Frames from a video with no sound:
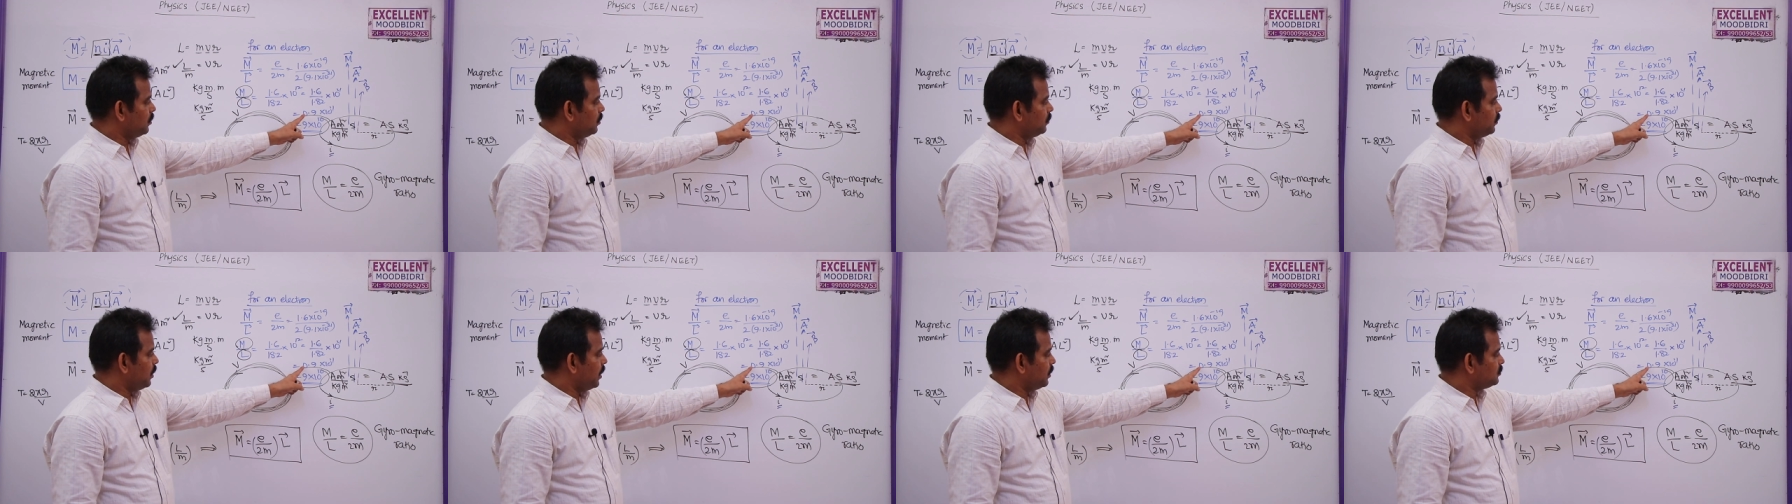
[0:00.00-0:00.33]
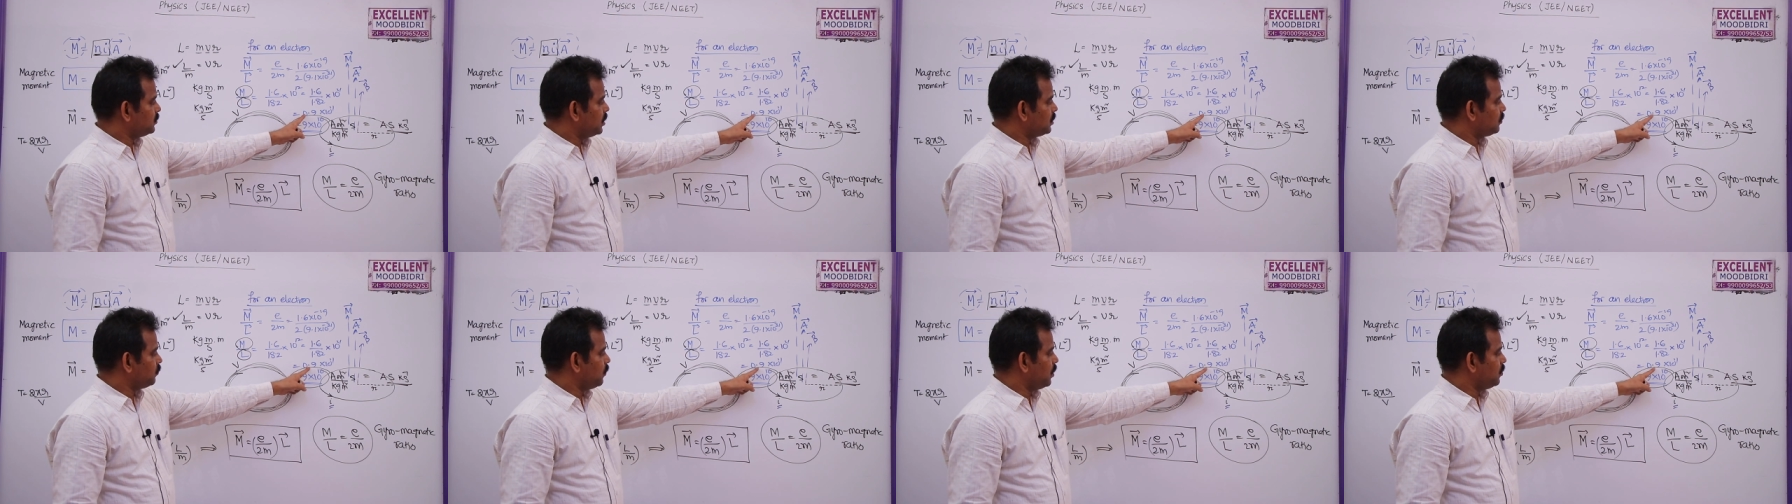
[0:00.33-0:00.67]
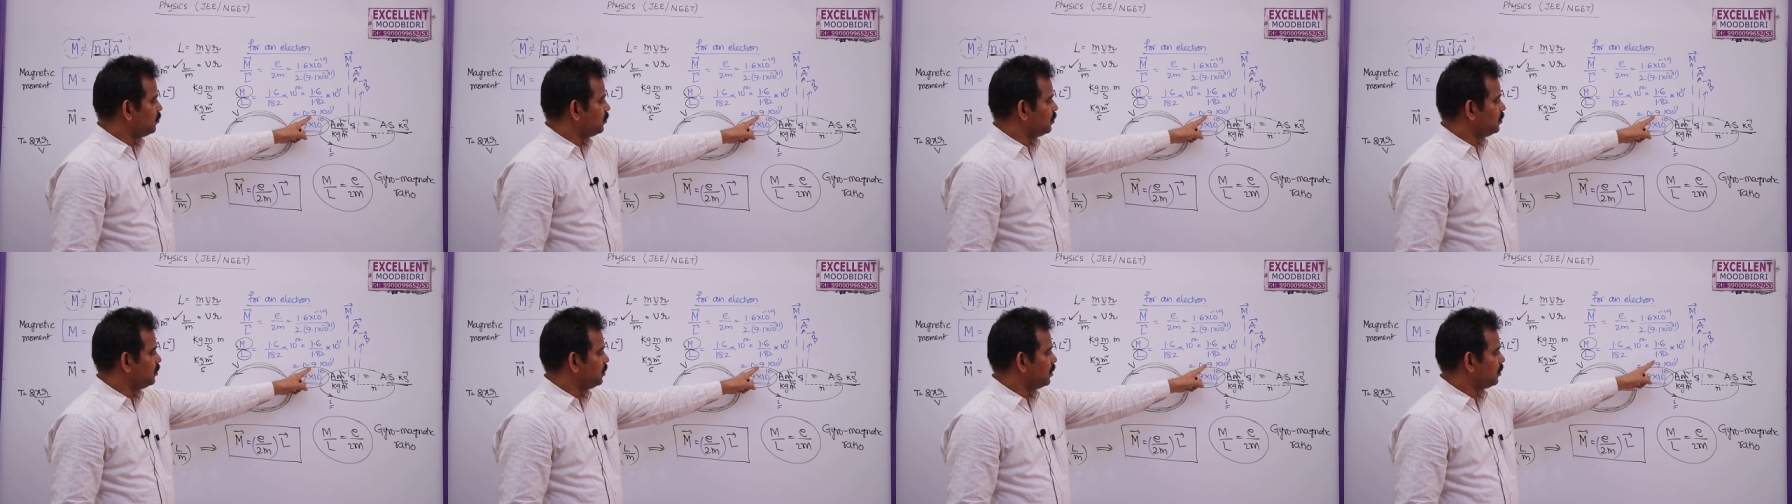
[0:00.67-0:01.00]
the exact value
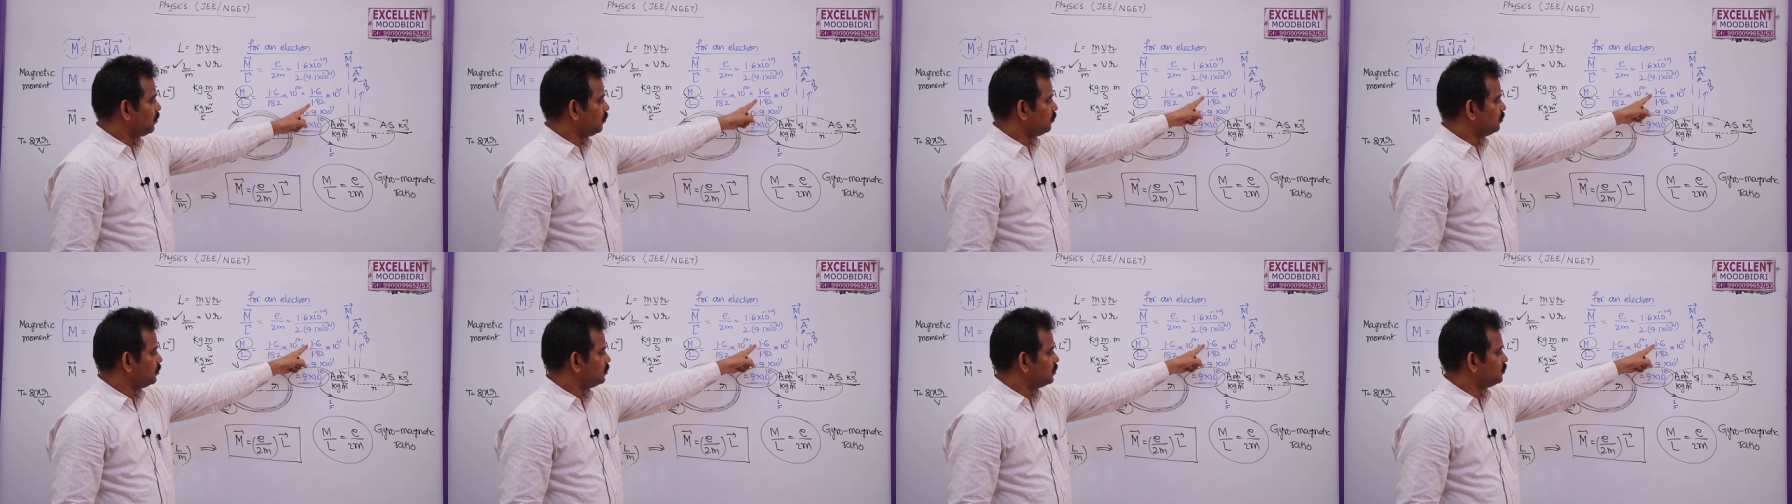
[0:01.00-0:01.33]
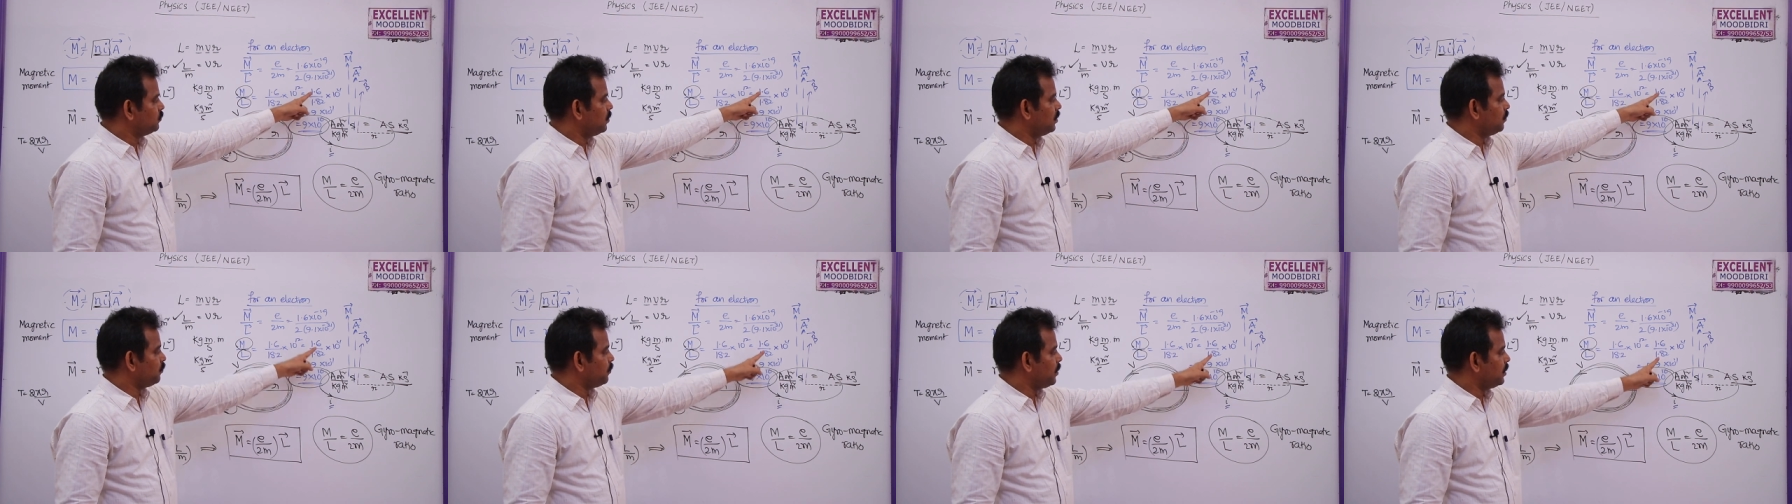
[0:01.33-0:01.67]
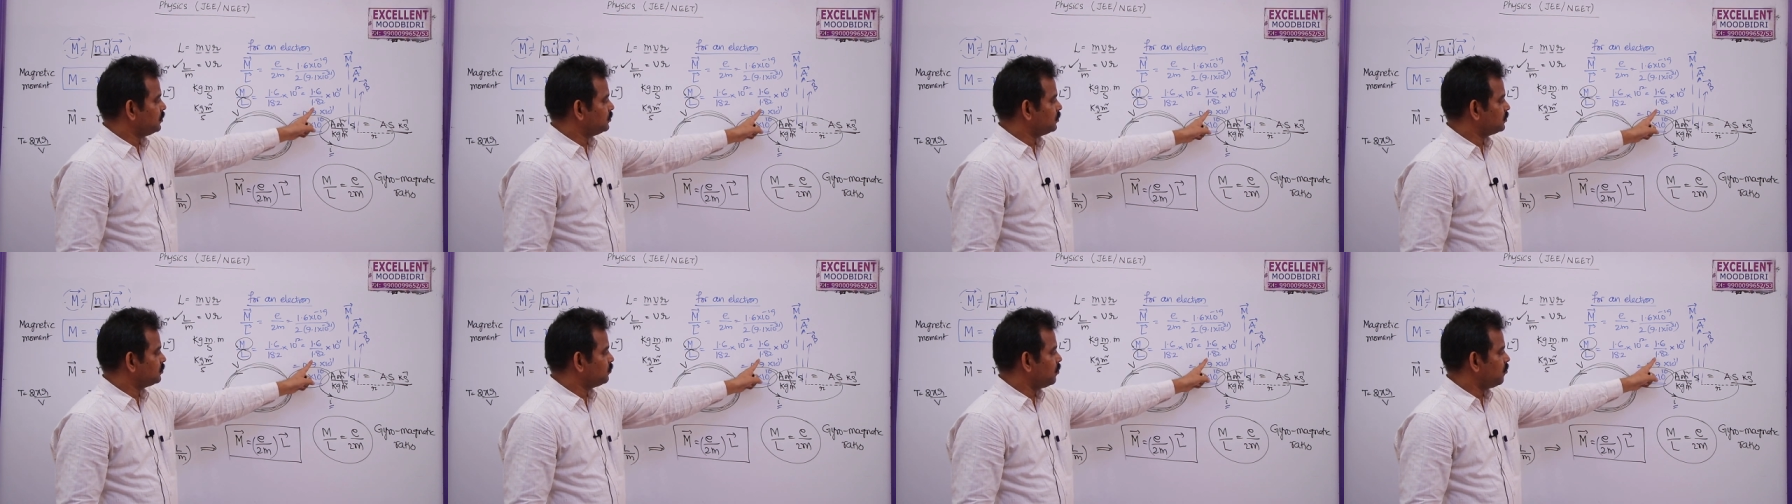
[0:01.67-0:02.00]
here. This is
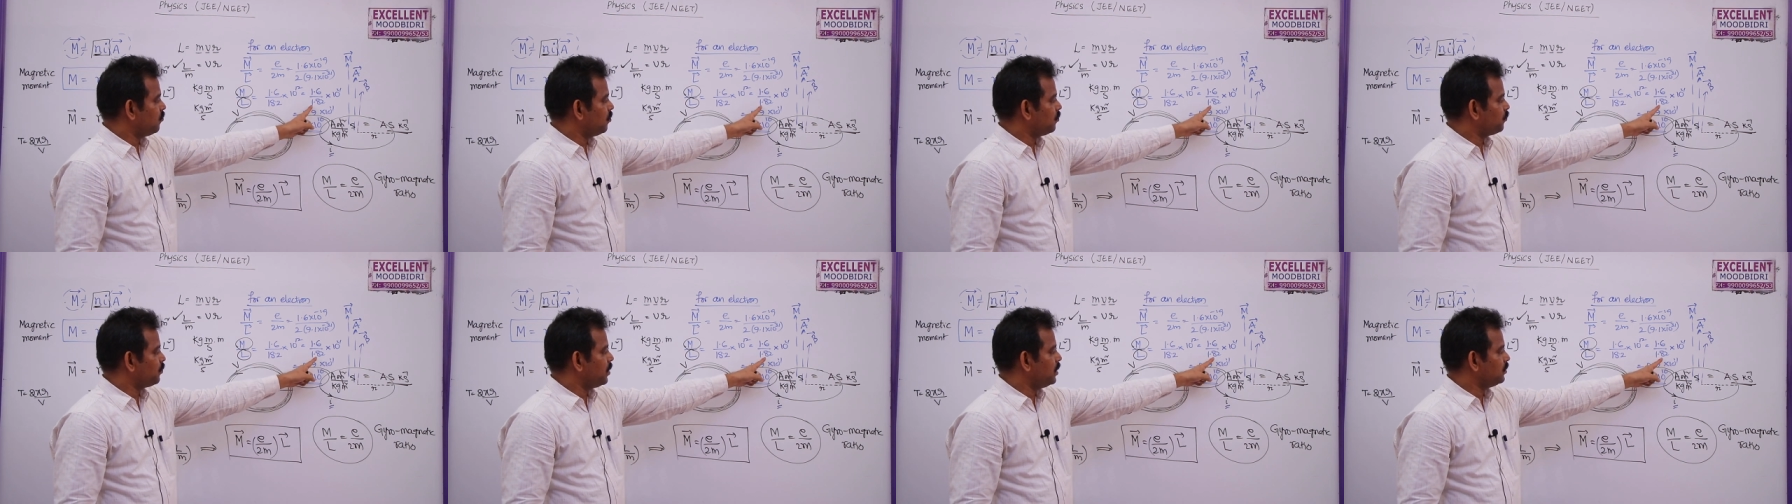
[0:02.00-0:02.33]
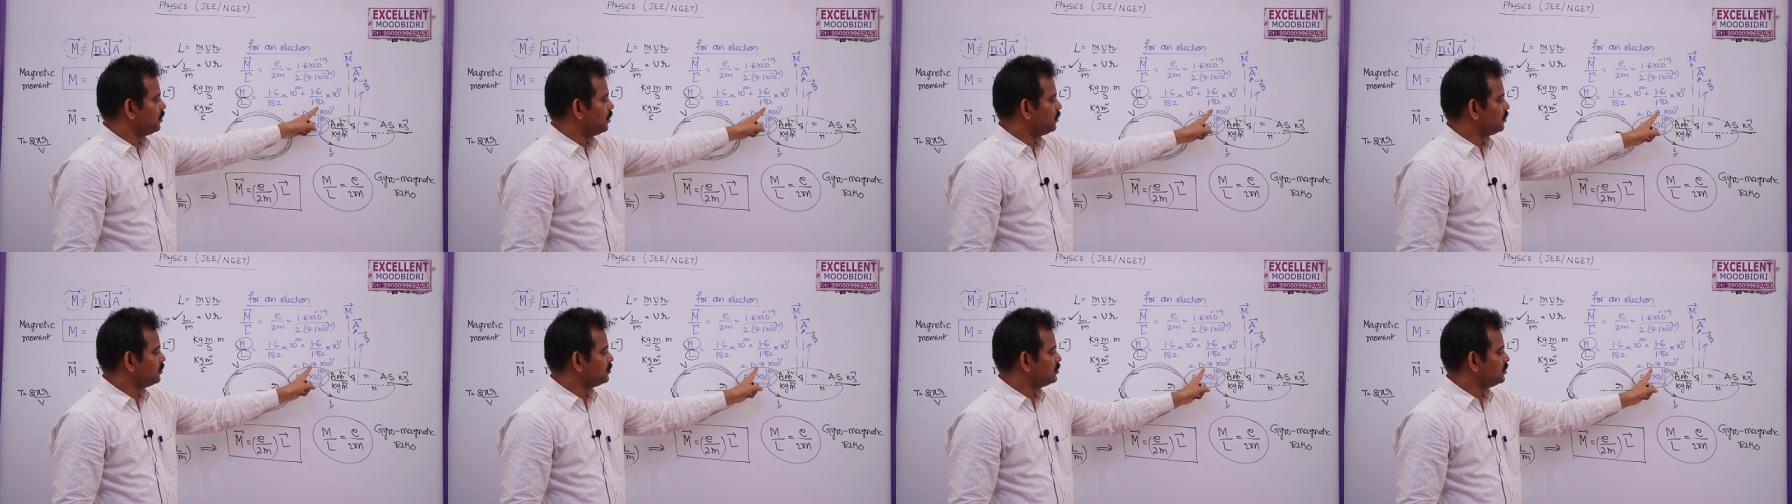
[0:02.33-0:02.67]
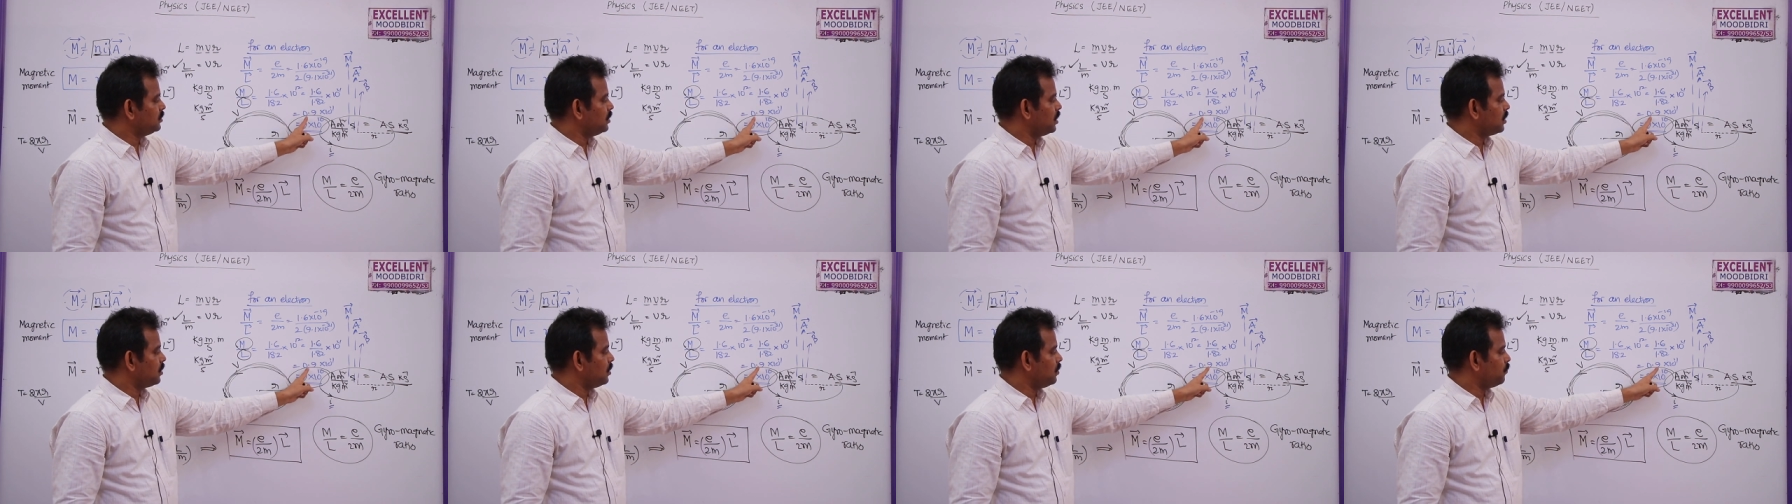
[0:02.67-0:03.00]
1.6 by 1.8 is
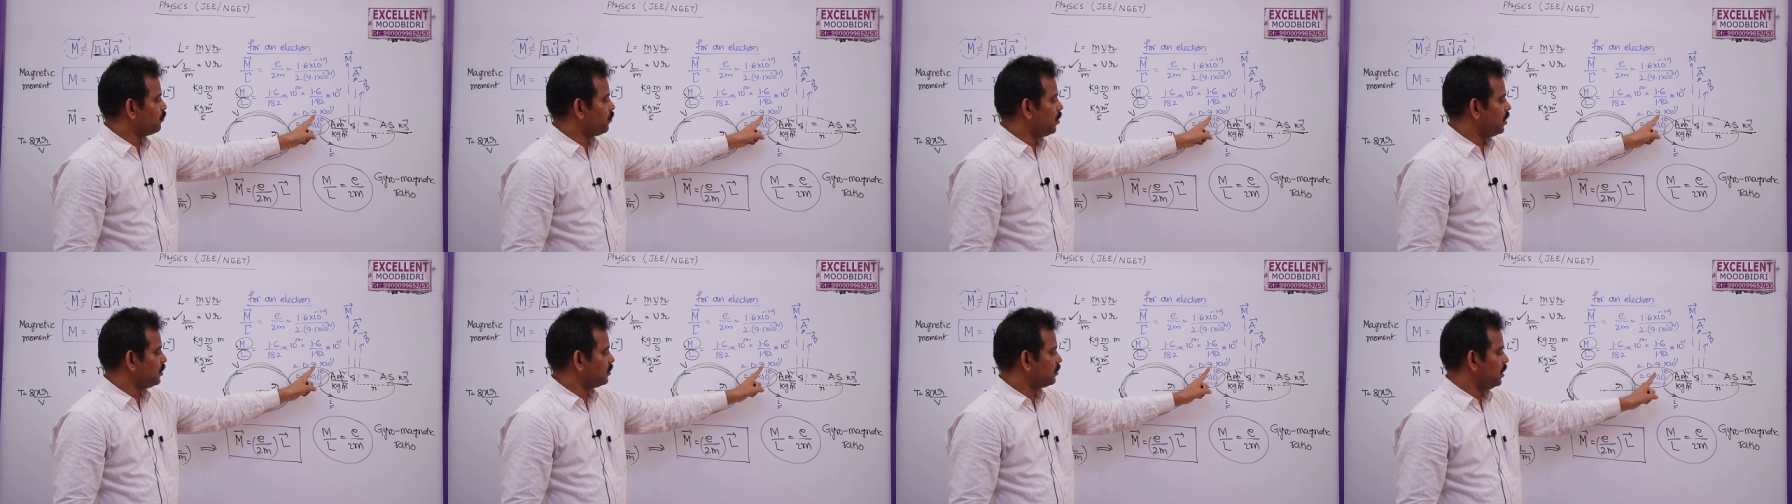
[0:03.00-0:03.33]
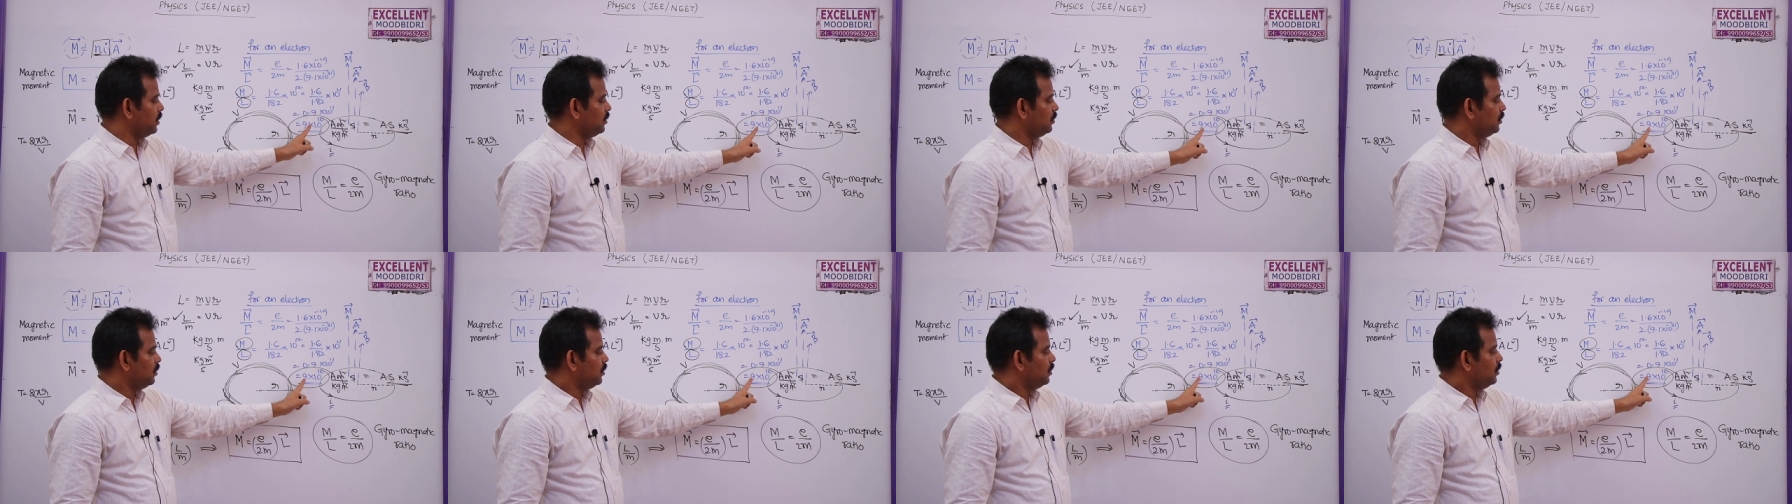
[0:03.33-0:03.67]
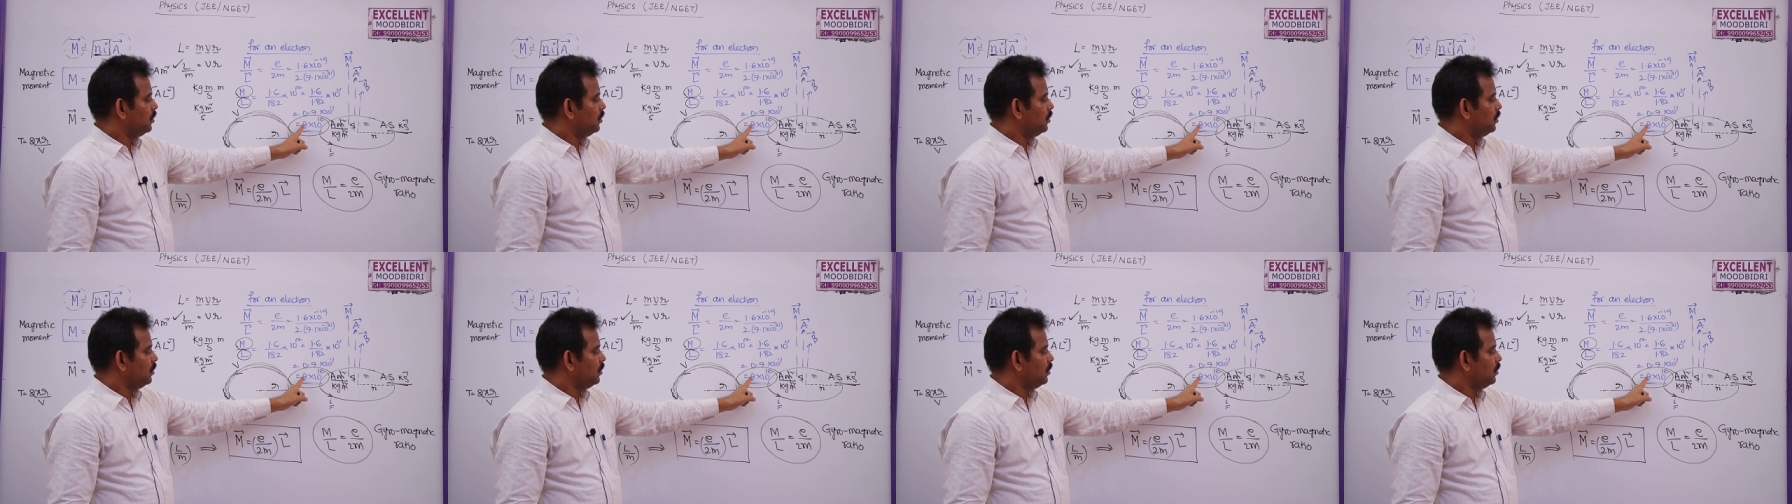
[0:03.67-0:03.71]
nearly 0.9.